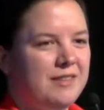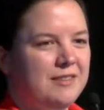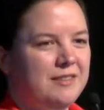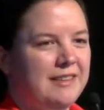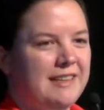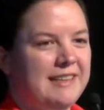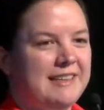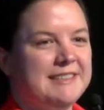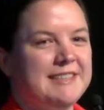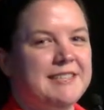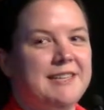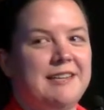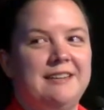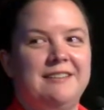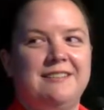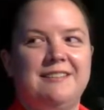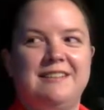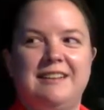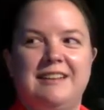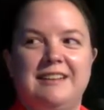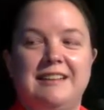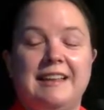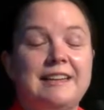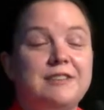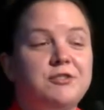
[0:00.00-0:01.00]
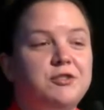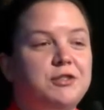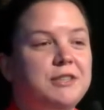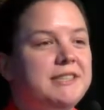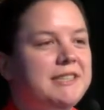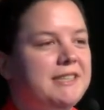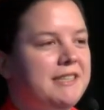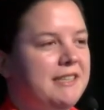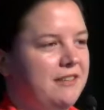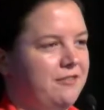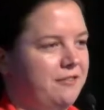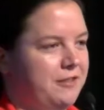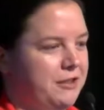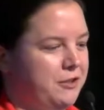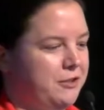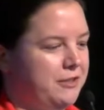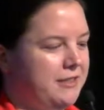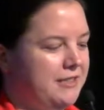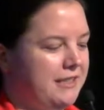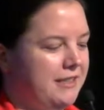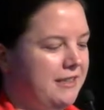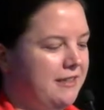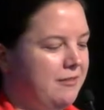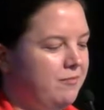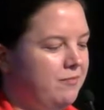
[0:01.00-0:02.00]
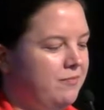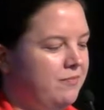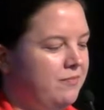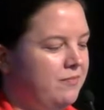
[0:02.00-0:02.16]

Like I said, electricity efficiency.